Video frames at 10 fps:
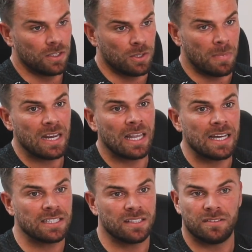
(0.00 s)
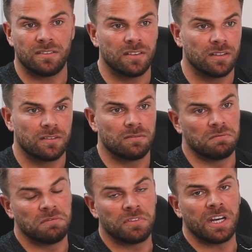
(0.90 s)
You might last
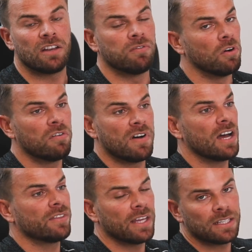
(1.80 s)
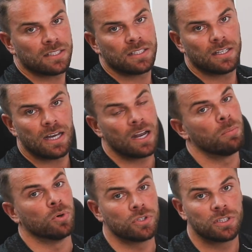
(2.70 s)
3, 4, 5 days at a
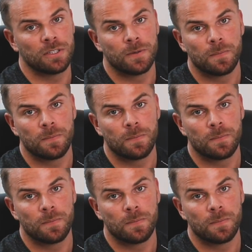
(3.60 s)
push.